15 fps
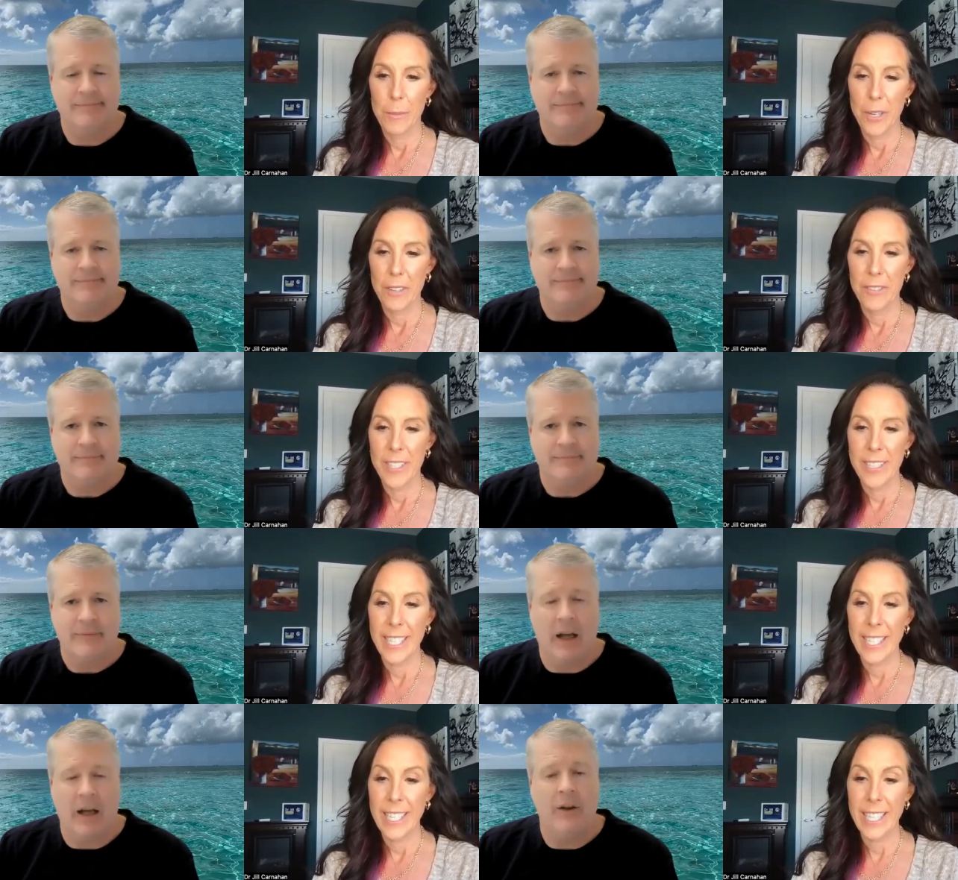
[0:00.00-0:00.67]

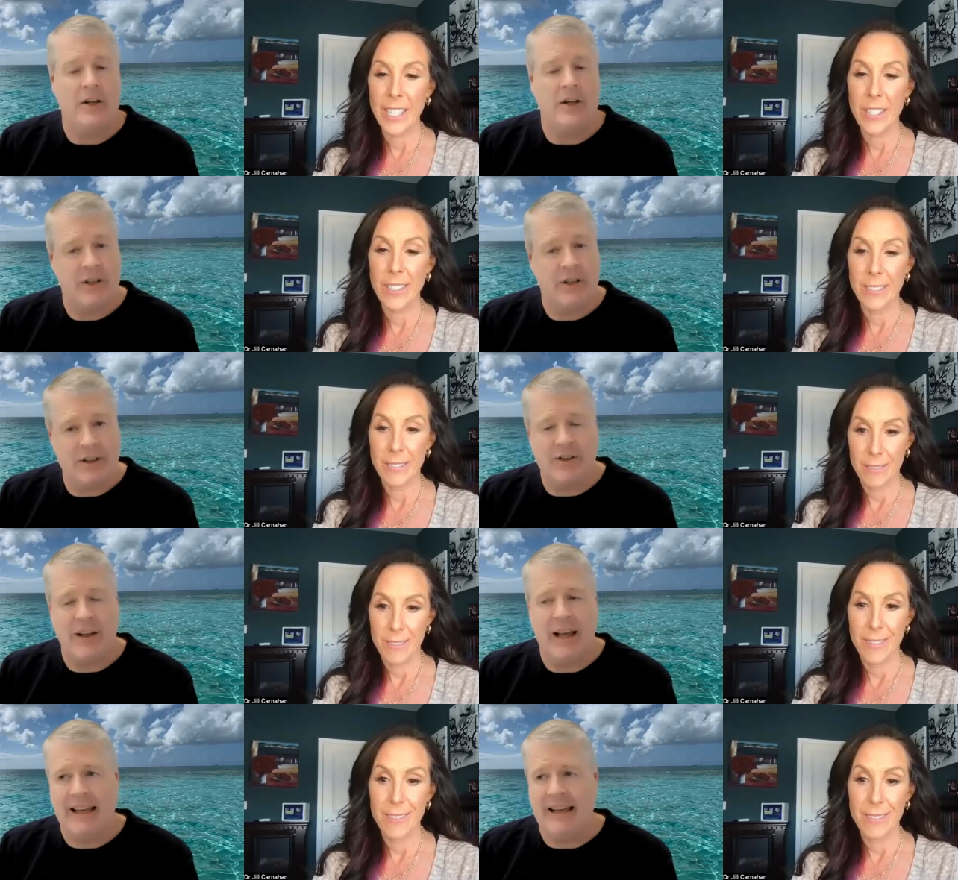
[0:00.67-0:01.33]
Speaker 1: Perfect. Although I
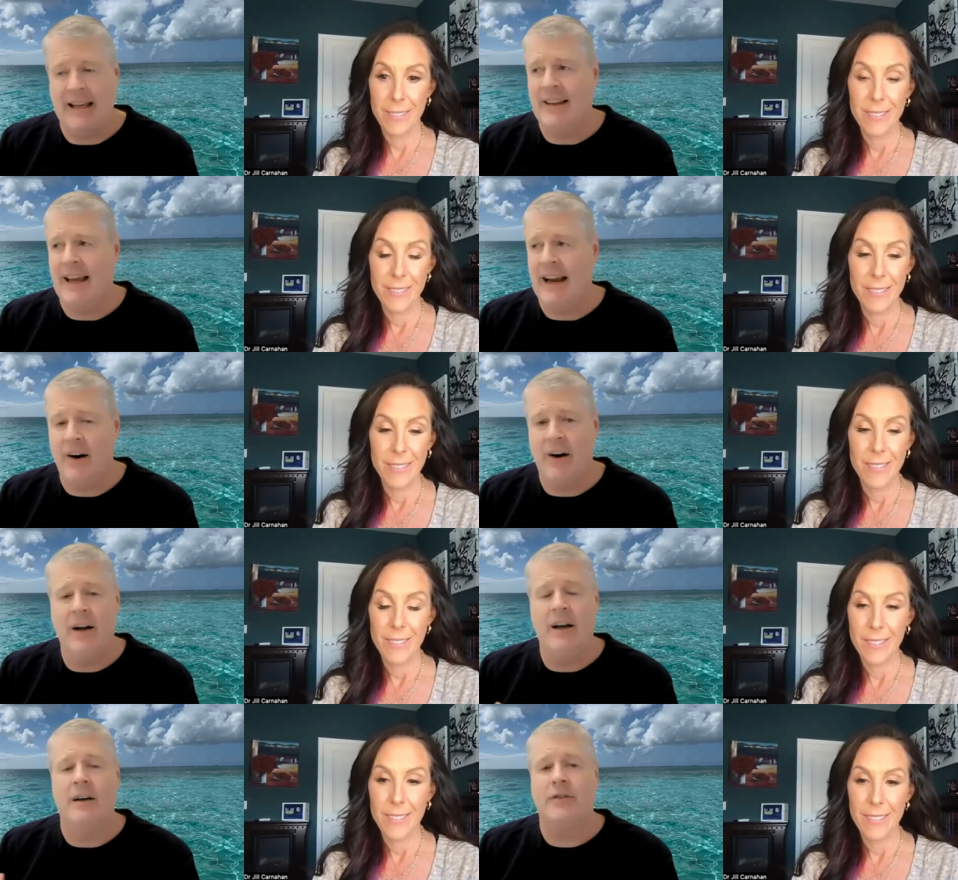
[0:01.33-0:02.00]
should say, in the
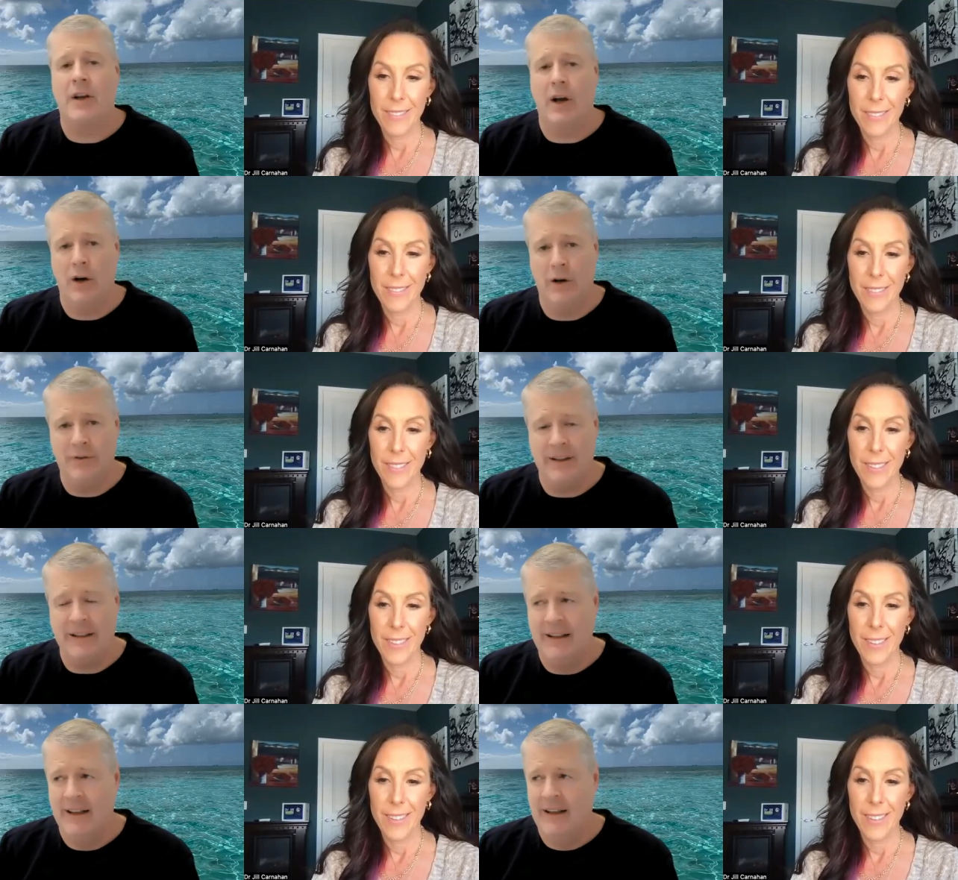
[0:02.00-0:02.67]
era of
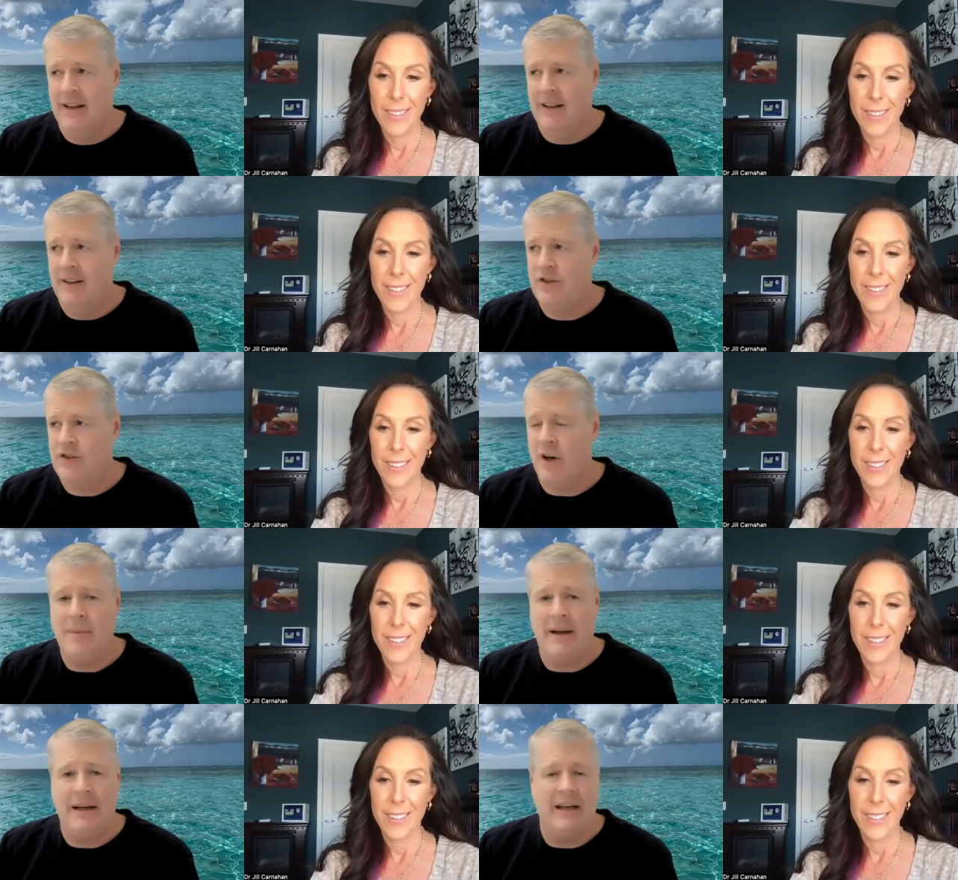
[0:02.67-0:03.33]
COVID,
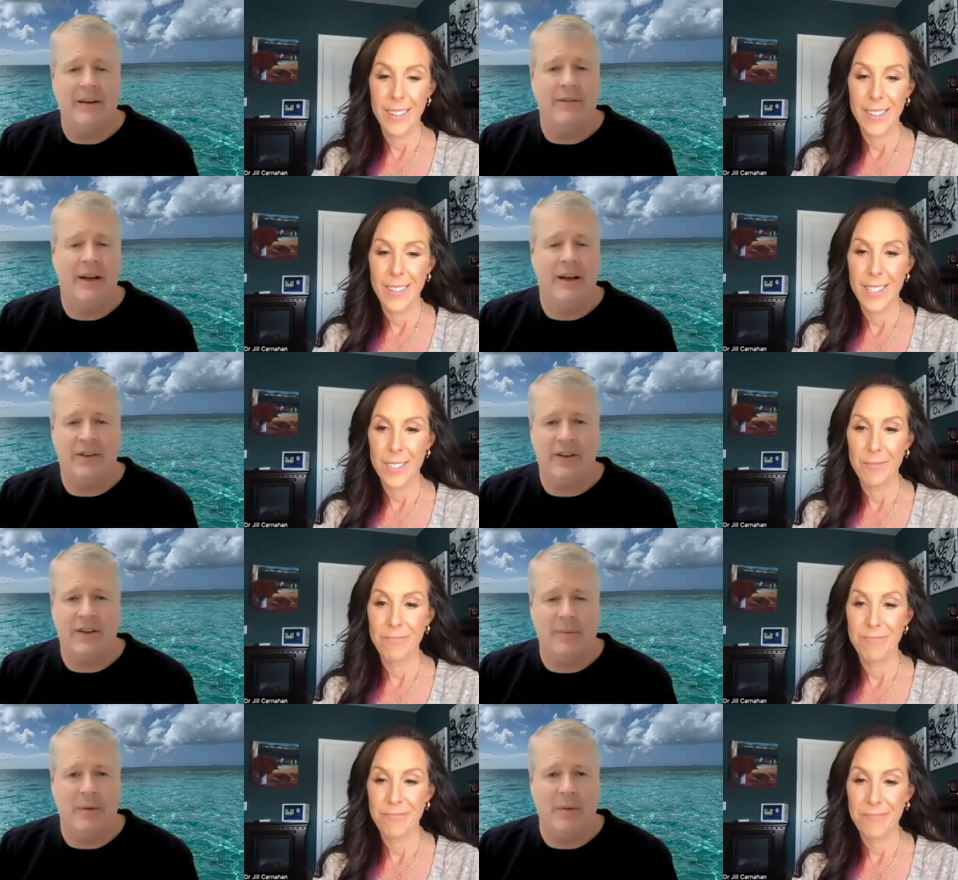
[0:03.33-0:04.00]
so many of
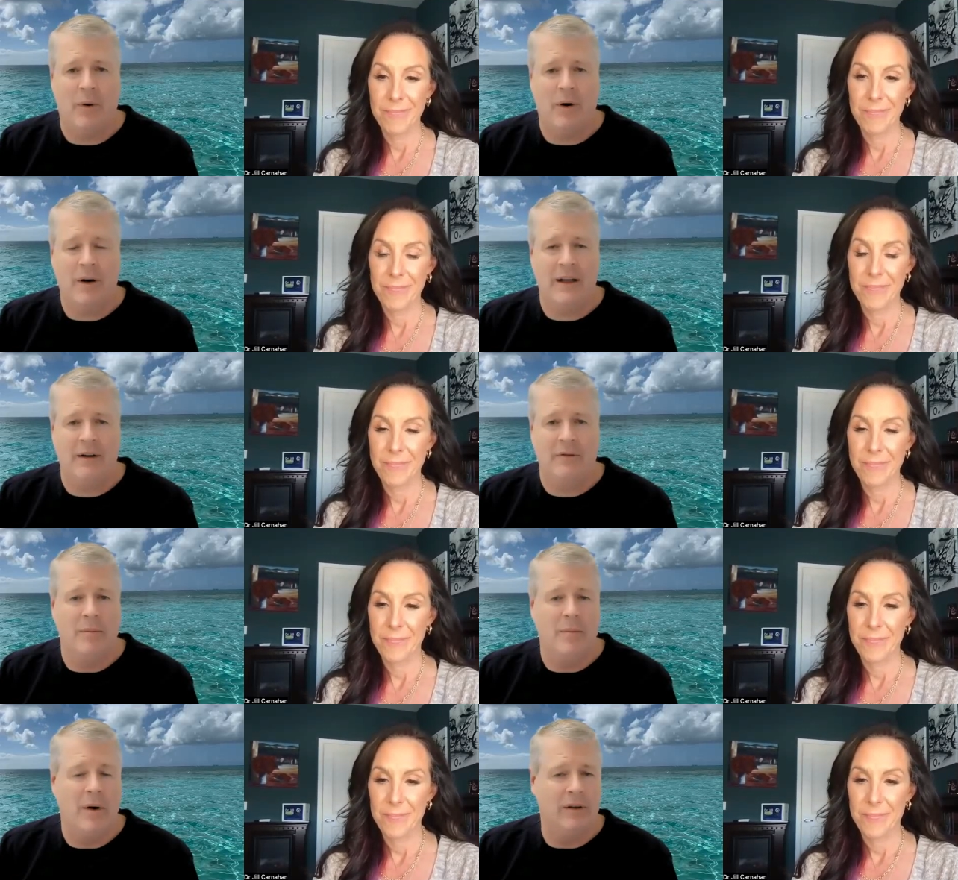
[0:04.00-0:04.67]
us have been
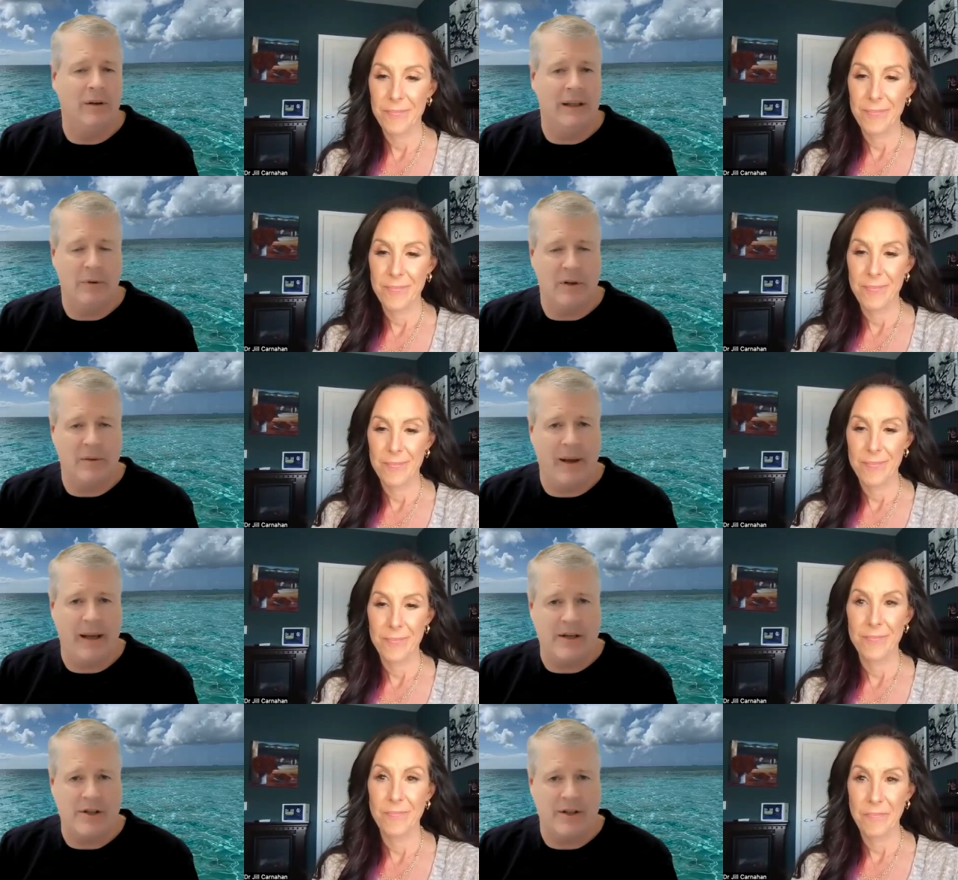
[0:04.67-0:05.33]
working remotely
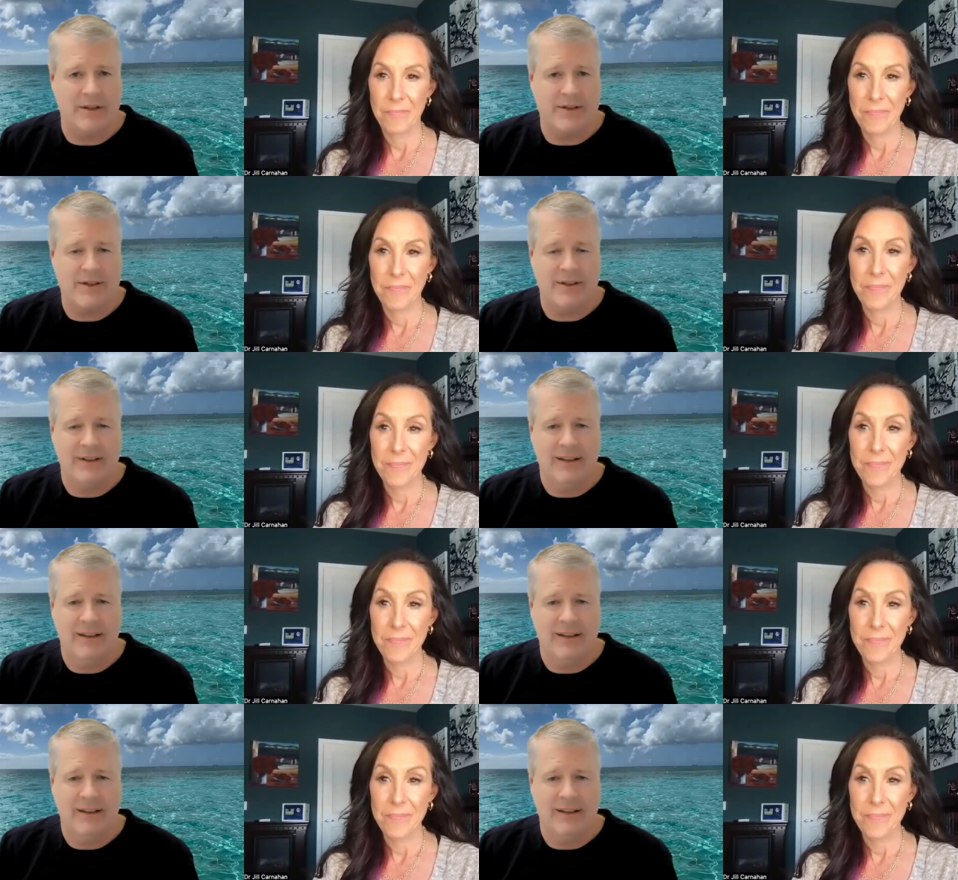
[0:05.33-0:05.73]
with patients